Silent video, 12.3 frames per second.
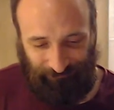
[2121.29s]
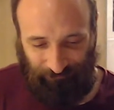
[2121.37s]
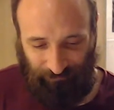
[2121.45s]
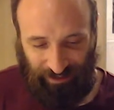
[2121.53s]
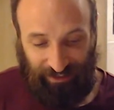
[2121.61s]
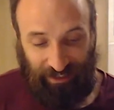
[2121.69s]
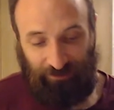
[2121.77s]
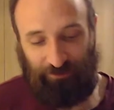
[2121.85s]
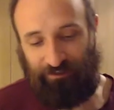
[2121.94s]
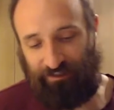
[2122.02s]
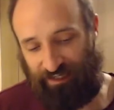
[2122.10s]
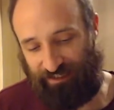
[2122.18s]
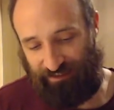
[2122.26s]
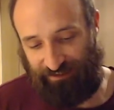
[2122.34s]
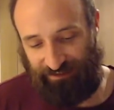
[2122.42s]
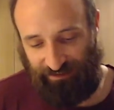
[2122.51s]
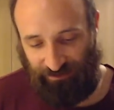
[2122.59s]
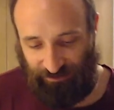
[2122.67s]
A counterattack in the
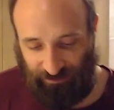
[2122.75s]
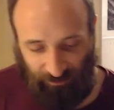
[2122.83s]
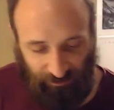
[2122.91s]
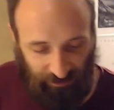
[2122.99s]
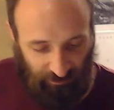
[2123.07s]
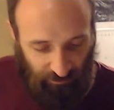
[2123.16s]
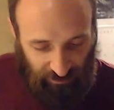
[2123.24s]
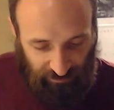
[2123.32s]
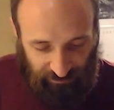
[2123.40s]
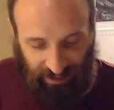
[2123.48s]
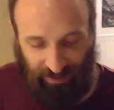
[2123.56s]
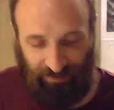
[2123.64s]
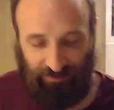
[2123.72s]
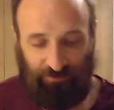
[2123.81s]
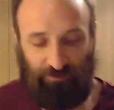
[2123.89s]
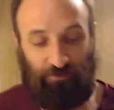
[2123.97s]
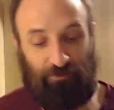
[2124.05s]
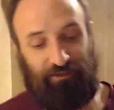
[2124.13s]
center is always the best answer
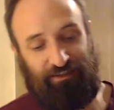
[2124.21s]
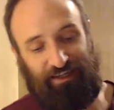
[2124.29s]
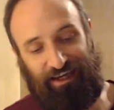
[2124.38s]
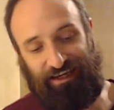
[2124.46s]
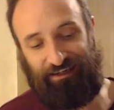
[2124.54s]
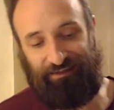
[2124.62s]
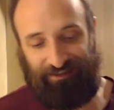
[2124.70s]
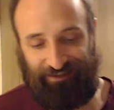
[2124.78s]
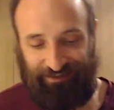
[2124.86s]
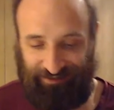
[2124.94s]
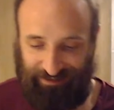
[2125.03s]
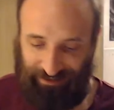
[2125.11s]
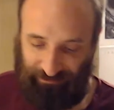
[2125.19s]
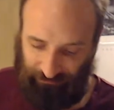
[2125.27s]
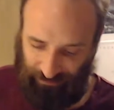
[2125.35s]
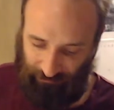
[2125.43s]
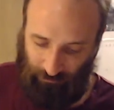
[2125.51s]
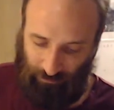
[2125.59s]
to an attack on the side of
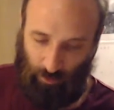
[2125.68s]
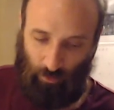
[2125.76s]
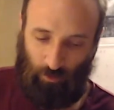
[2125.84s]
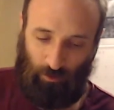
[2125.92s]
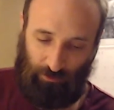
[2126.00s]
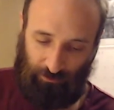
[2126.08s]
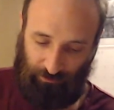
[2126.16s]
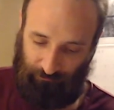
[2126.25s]
the board.